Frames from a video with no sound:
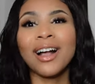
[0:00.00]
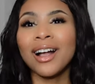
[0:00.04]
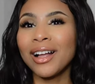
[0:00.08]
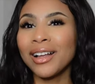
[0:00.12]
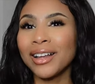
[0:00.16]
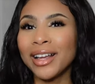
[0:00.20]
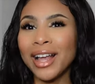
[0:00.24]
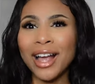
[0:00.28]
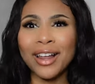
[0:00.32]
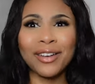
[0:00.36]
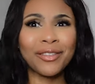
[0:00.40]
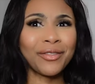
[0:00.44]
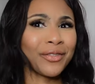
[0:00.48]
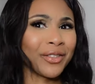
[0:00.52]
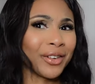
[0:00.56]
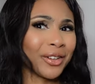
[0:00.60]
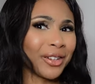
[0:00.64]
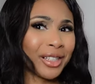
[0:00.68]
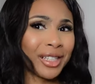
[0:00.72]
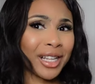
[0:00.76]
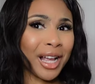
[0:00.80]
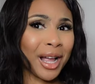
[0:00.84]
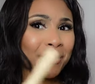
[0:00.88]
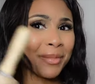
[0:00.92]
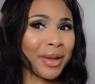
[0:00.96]
Again,
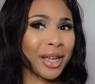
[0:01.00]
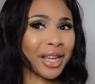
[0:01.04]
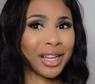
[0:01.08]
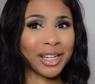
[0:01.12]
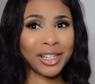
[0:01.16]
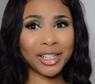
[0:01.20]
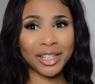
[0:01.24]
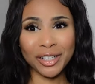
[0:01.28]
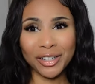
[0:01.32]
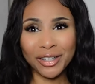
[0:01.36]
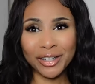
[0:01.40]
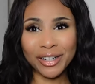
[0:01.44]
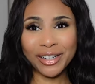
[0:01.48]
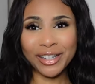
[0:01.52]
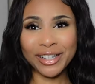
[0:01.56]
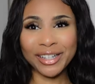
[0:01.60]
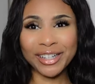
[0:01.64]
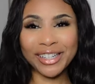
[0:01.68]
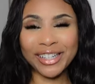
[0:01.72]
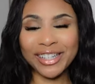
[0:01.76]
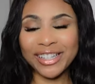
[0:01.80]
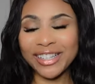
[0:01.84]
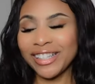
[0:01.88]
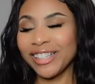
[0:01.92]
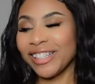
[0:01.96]
first time making sugar
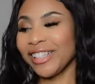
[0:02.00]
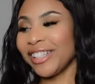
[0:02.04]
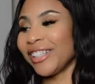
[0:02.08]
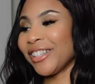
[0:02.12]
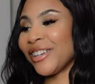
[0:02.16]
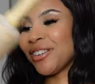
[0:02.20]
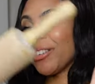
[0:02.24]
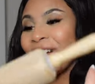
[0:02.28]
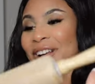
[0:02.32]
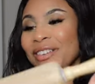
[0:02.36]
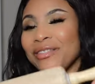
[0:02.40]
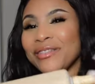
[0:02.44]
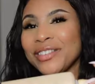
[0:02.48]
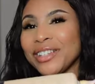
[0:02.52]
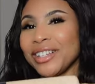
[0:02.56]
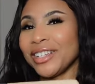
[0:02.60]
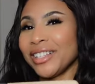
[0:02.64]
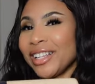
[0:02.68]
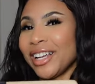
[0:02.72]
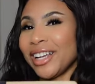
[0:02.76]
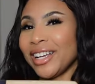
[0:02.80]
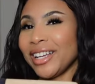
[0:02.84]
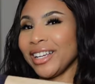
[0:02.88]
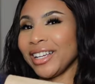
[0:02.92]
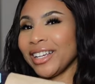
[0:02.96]
cookies, so I feel
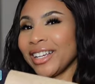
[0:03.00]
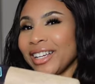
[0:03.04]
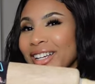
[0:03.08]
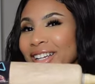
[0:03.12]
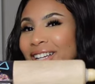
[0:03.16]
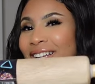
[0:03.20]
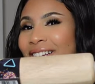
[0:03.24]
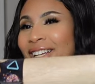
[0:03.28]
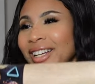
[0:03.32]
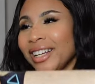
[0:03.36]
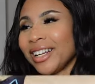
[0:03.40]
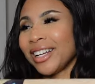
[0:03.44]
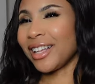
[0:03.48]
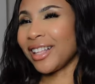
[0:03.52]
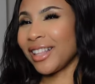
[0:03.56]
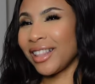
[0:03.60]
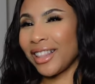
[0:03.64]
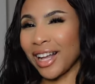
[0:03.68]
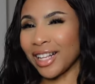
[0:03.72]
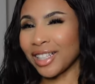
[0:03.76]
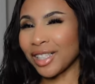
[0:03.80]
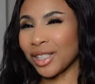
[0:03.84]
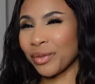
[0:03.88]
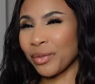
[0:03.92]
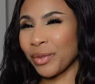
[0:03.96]
like
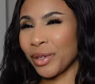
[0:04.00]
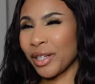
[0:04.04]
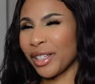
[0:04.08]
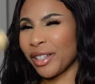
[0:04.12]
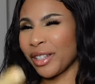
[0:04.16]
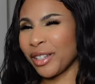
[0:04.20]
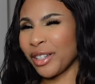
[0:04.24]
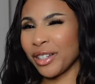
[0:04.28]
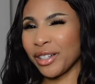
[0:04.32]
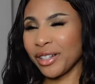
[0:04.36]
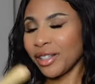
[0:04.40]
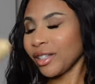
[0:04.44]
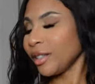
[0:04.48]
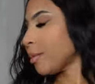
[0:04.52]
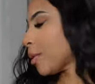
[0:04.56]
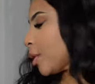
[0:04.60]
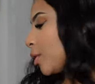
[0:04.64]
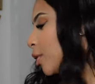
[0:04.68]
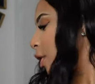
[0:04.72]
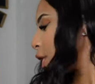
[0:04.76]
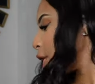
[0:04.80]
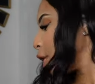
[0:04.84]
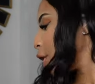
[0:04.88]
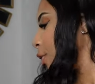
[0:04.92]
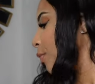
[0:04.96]
that's what you're
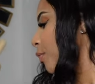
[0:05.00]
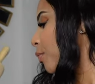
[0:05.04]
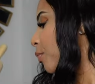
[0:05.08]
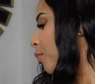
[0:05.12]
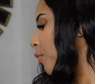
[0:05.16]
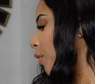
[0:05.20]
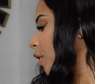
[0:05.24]
supposed to do.